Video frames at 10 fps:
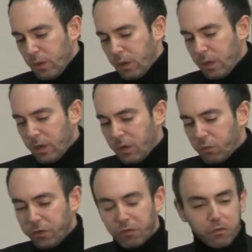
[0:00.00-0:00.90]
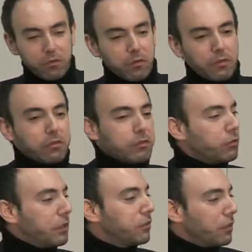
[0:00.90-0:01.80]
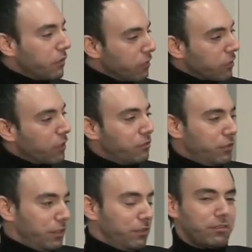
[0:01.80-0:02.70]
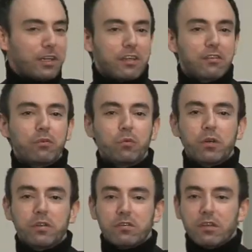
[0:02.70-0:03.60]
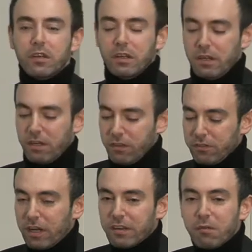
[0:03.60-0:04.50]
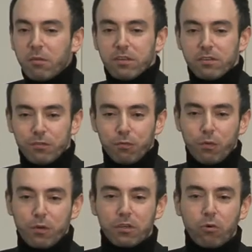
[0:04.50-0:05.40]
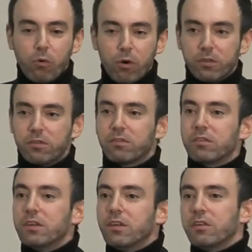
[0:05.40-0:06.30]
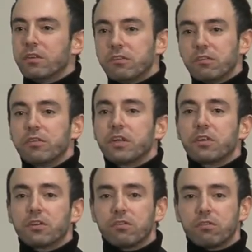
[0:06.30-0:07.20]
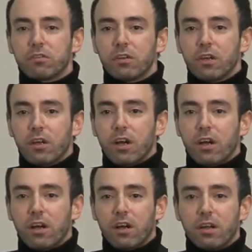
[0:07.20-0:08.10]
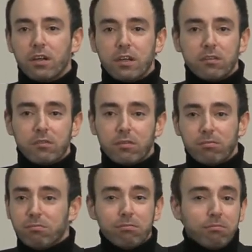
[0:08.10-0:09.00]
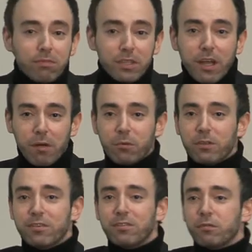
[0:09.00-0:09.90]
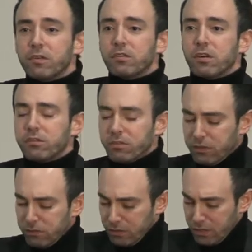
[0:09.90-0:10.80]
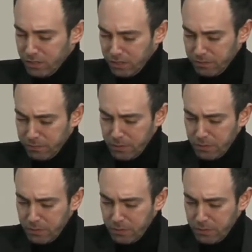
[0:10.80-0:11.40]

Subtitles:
what the situation in this country is and what the dilemmas for courts, legislators, and inhabitants of this country are.